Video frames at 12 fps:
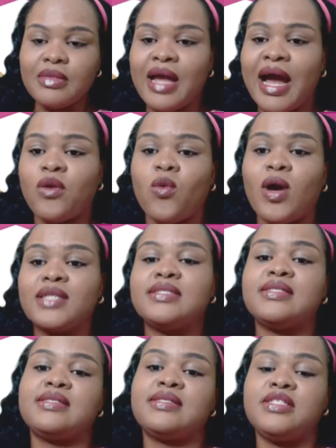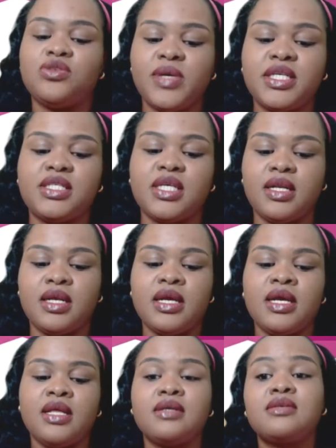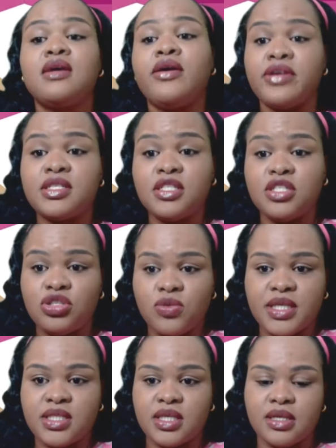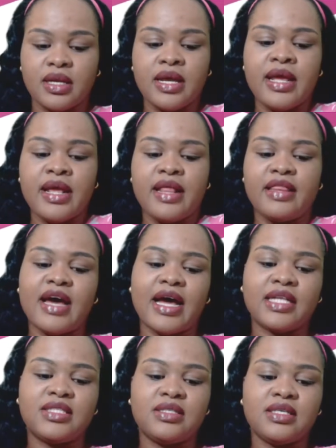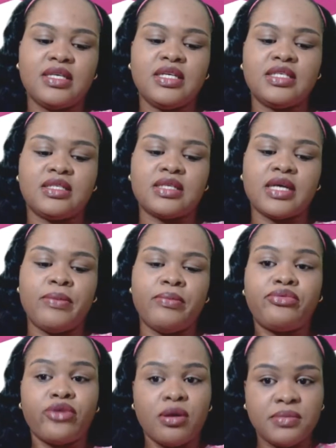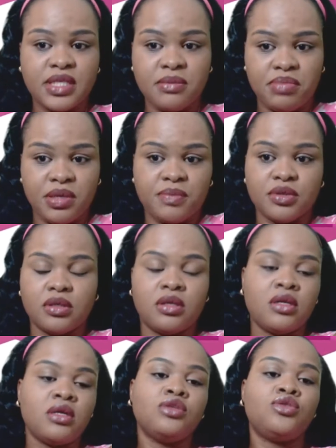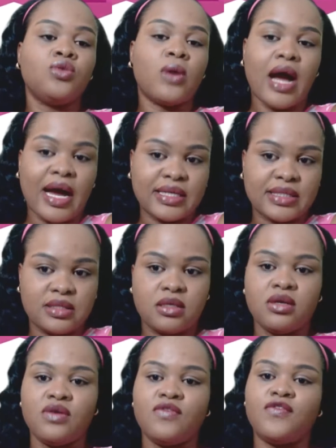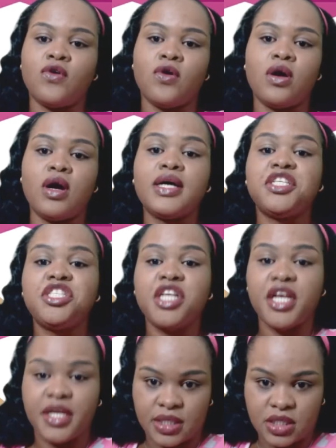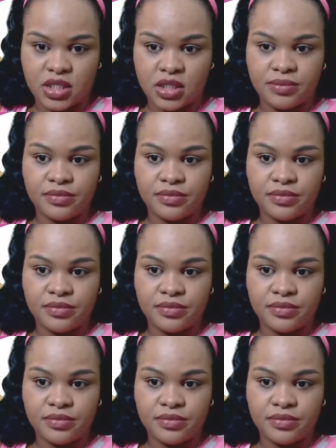And what is the situation, the current situation that is prompting people to ask for a change?